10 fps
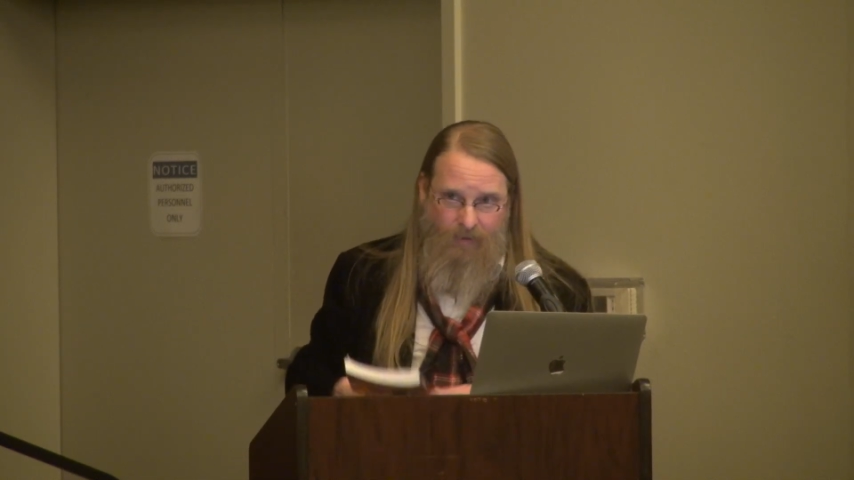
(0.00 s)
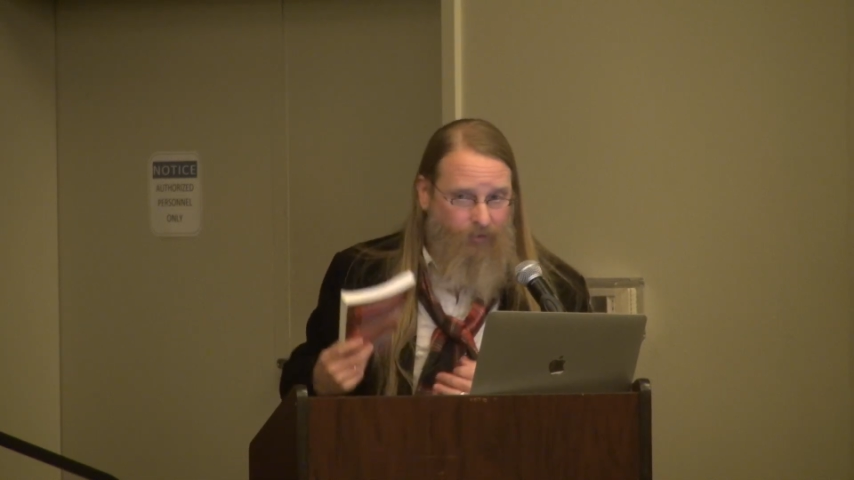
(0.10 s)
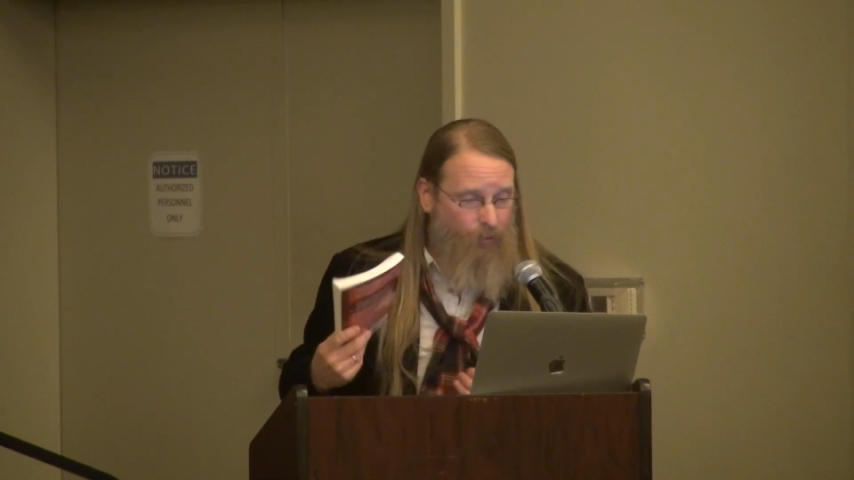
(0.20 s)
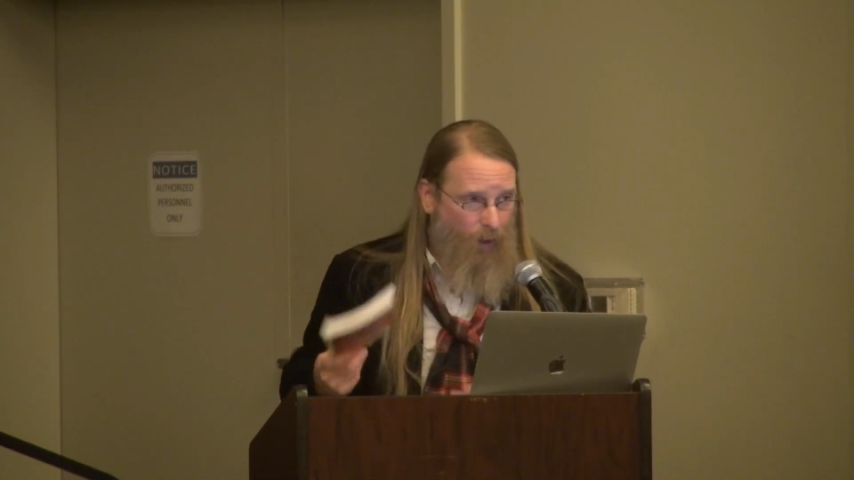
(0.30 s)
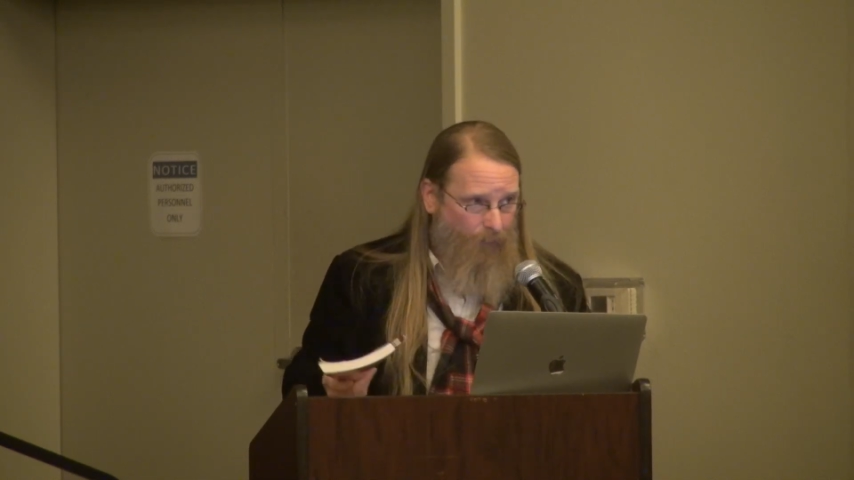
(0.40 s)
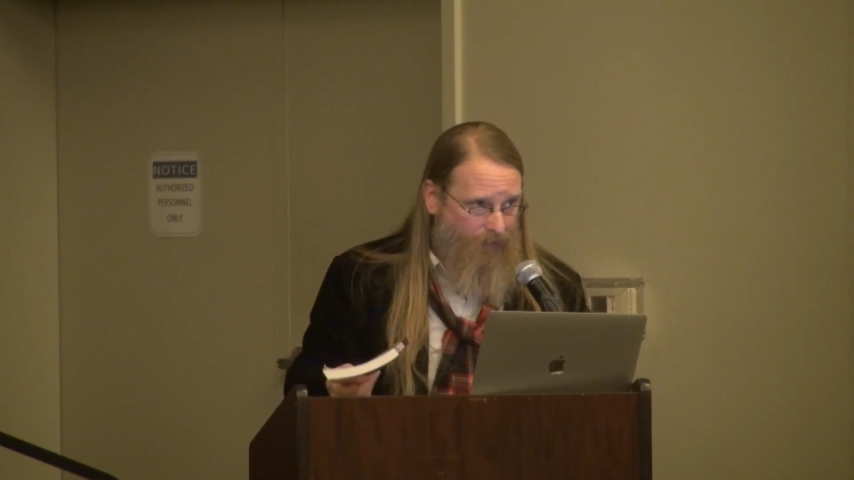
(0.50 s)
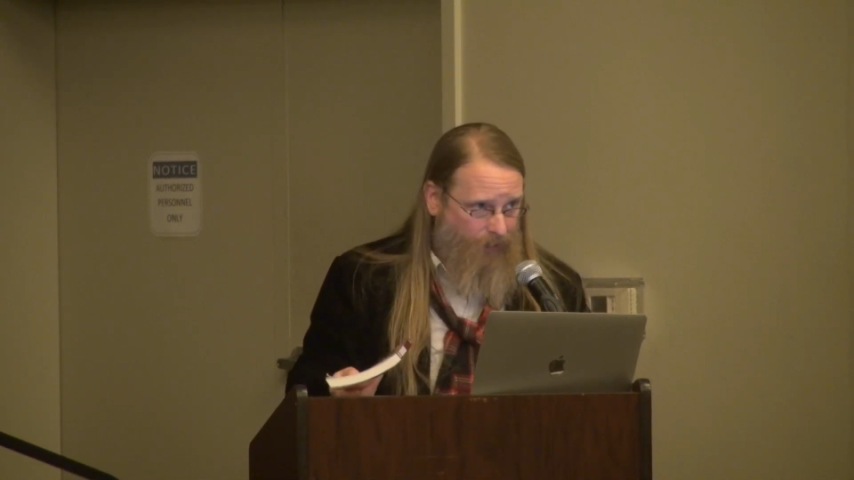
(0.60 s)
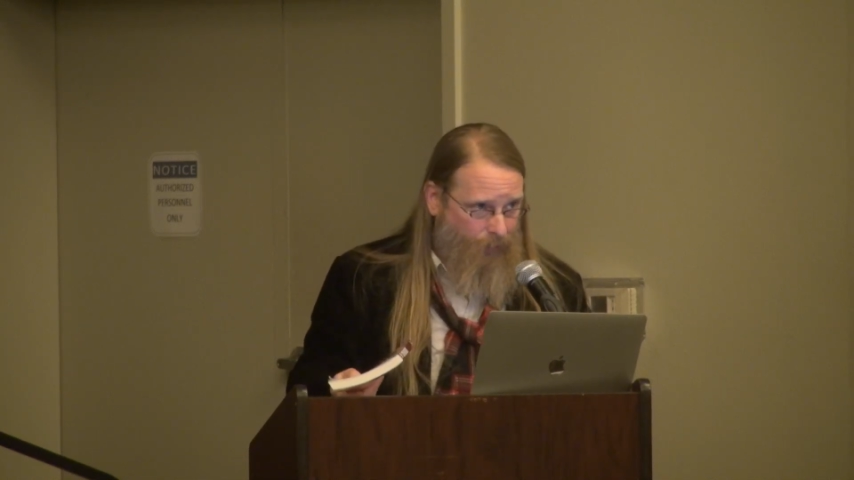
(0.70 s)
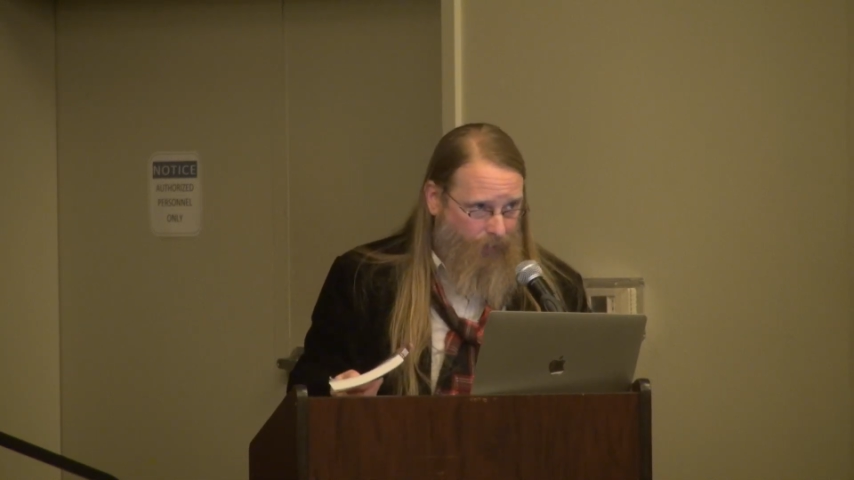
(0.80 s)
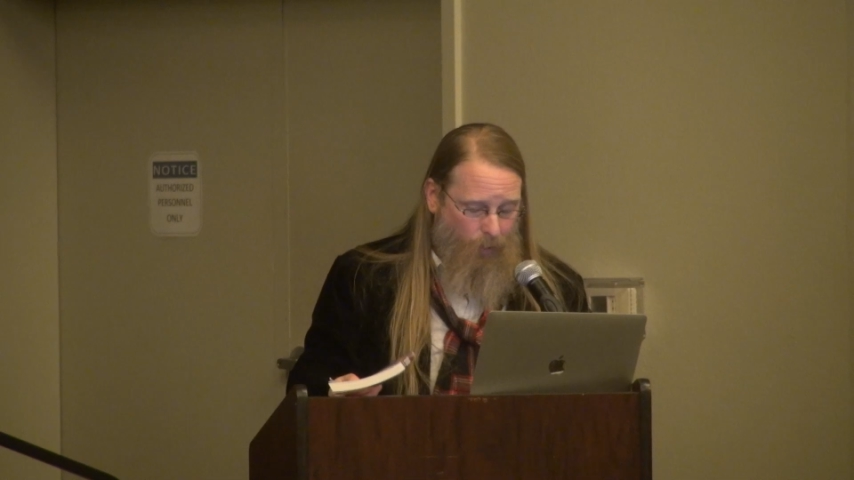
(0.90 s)
This is why we
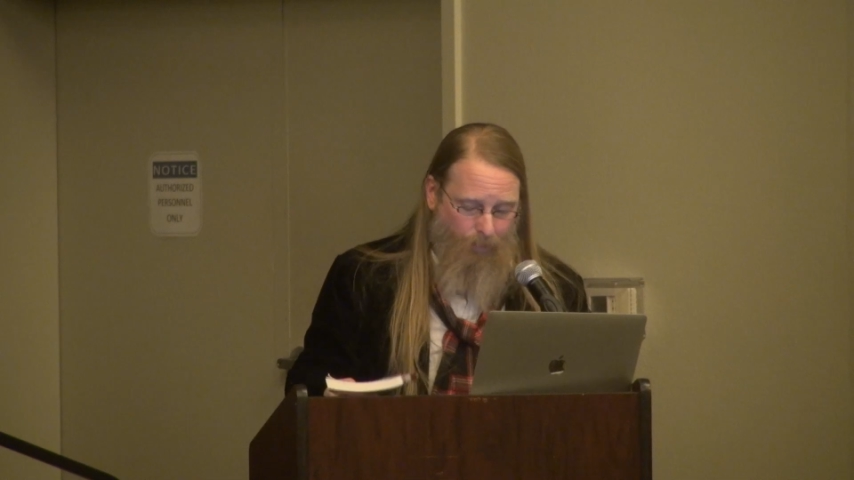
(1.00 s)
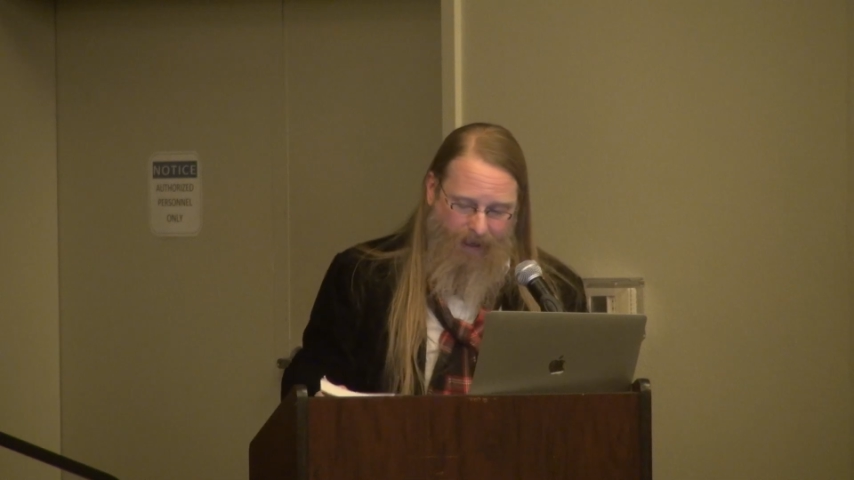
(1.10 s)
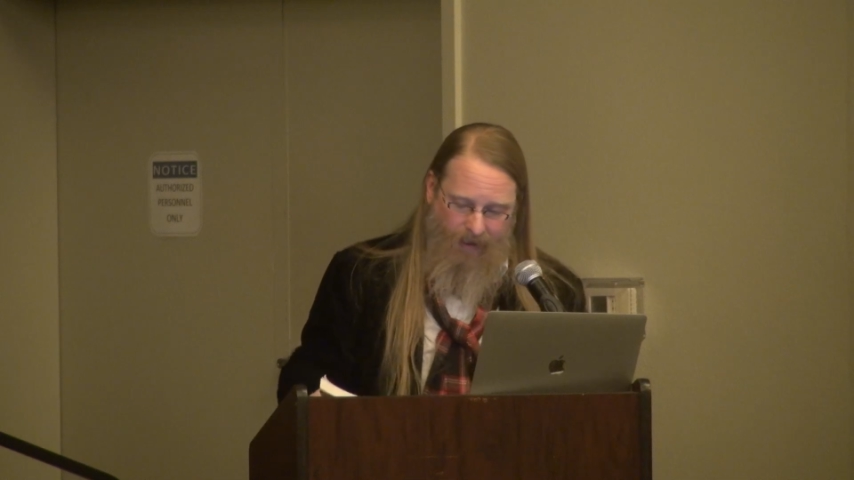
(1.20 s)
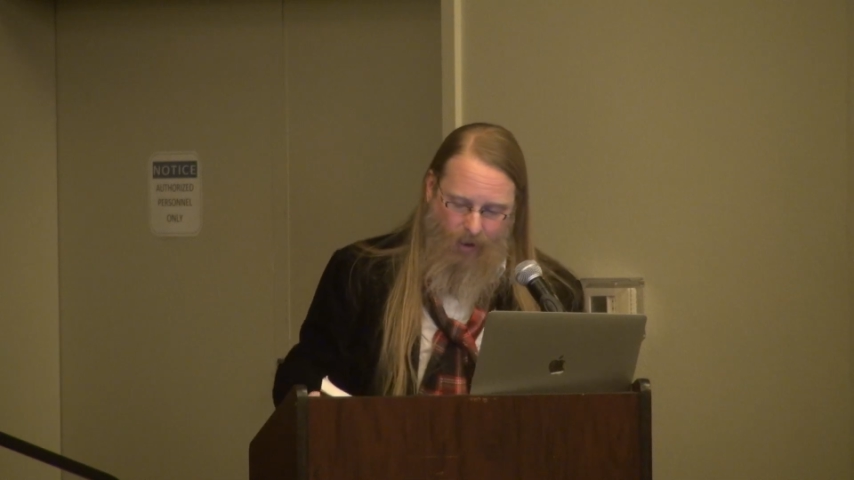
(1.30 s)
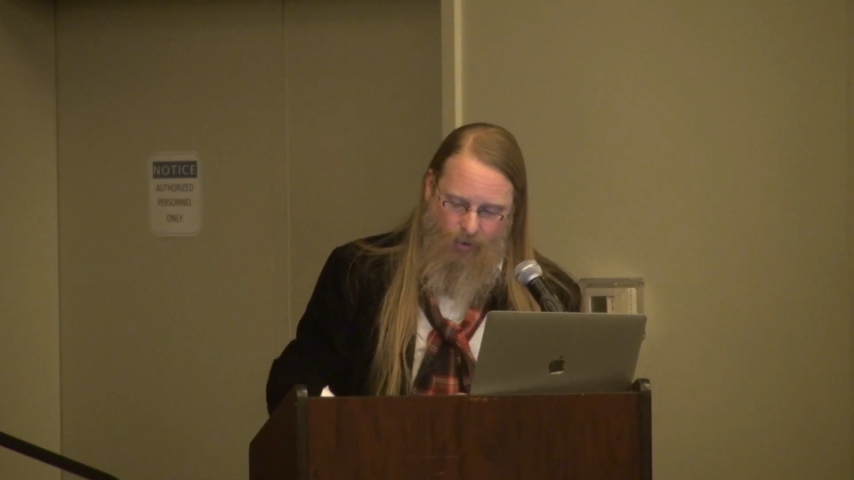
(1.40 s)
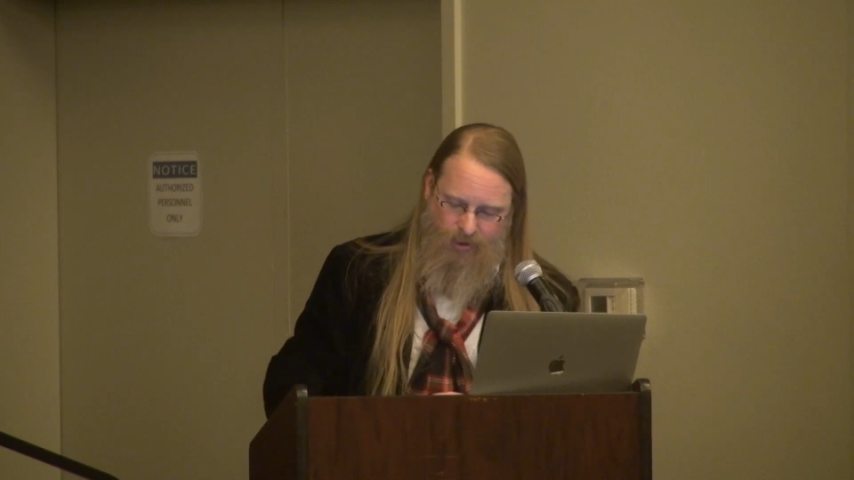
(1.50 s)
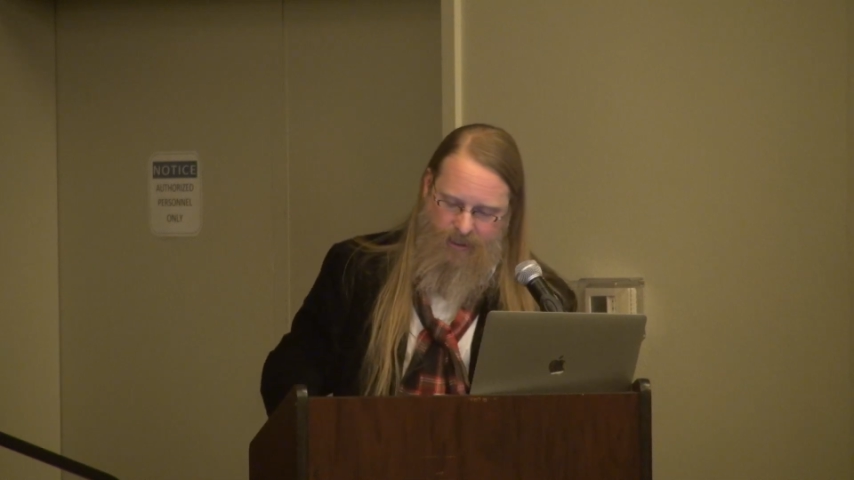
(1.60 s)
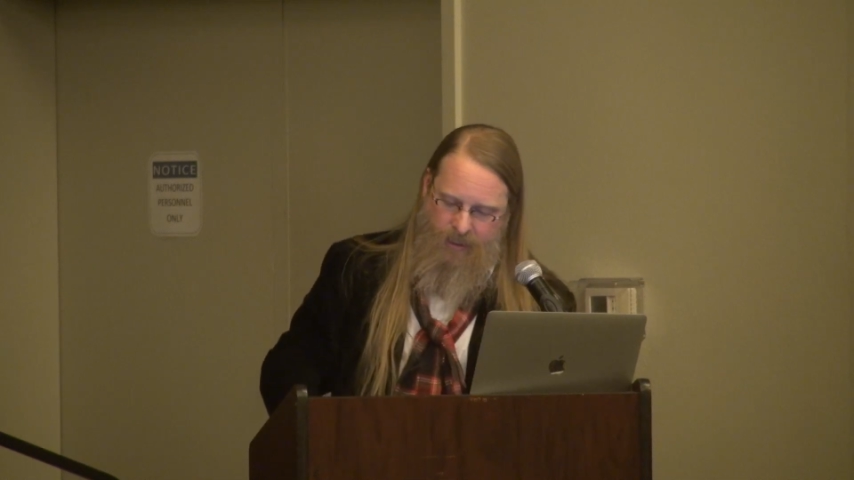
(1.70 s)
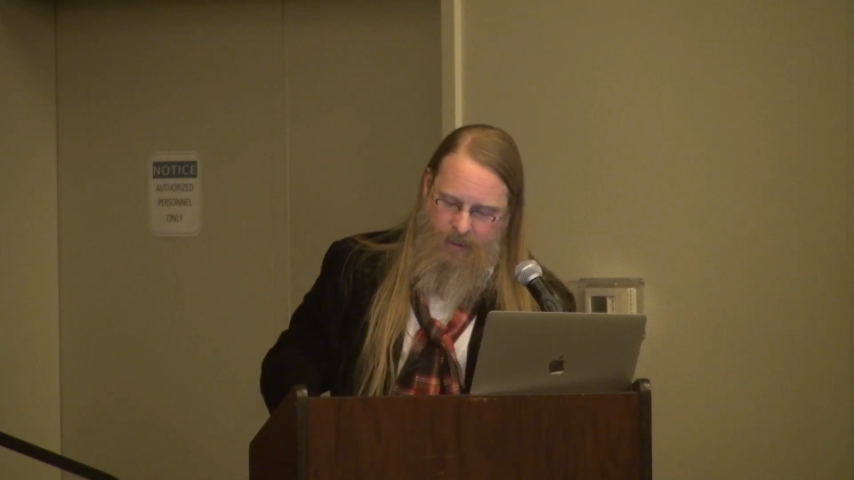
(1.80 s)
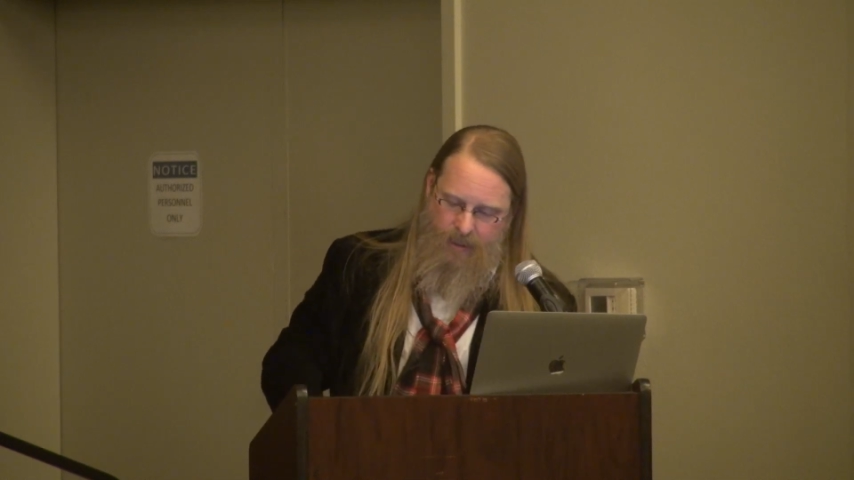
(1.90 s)
need critical
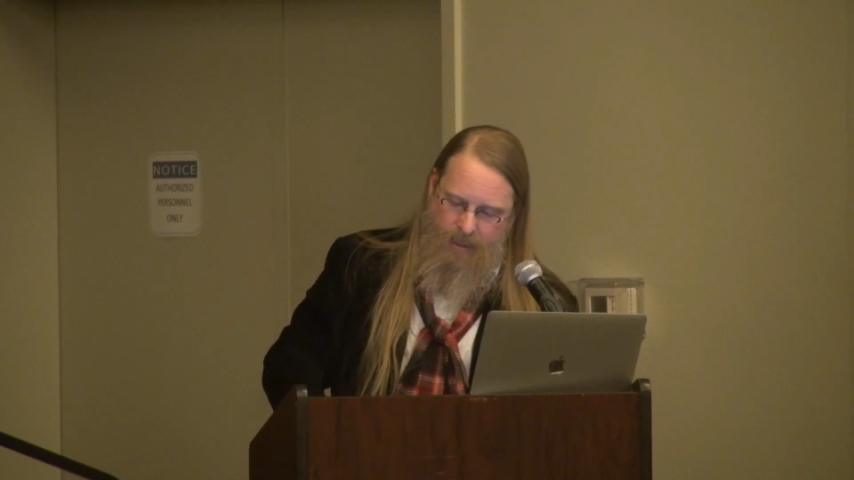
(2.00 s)
pedagogy.